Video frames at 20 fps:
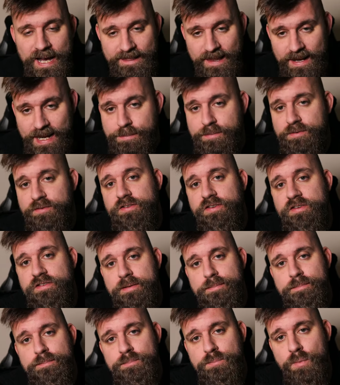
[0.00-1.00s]
The Lehman Russes
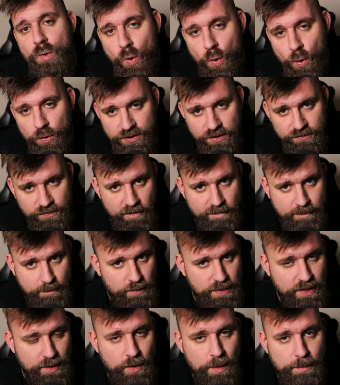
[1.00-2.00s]
are more survivable
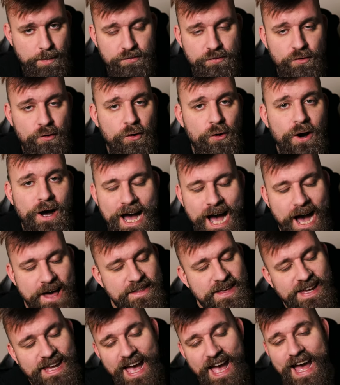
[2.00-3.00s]
than they were before and
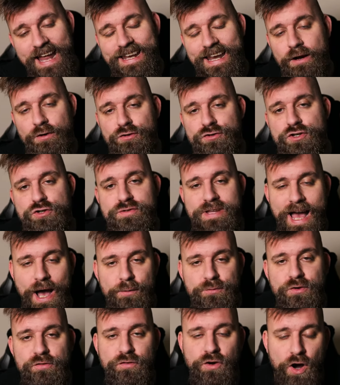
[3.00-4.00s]
they can now shoot
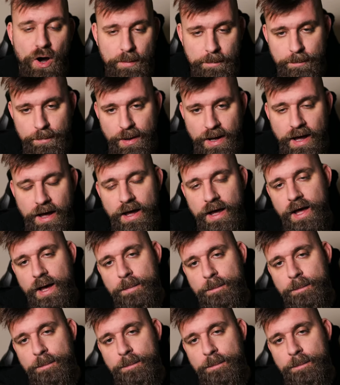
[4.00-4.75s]
out of combat,